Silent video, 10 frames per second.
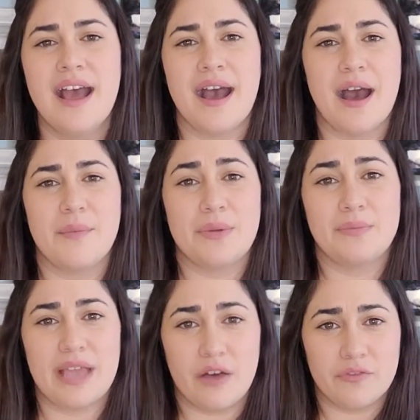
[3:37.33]
It
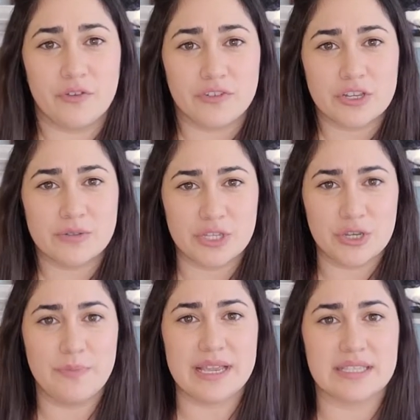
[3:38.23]
would be helpful for you
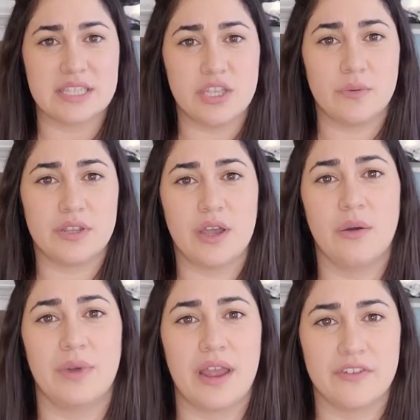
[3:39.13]
too, because then you would
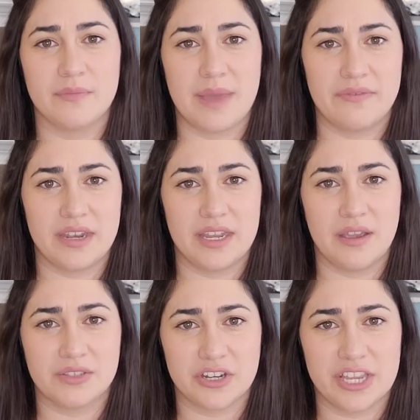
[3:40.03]
know whenever my
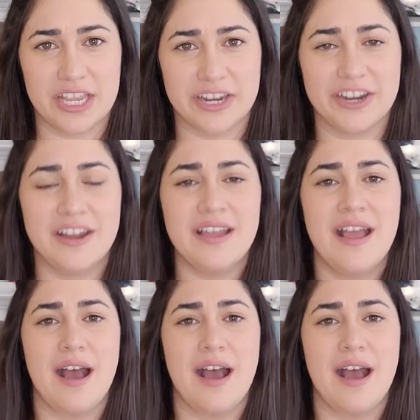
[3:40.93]
videos are here,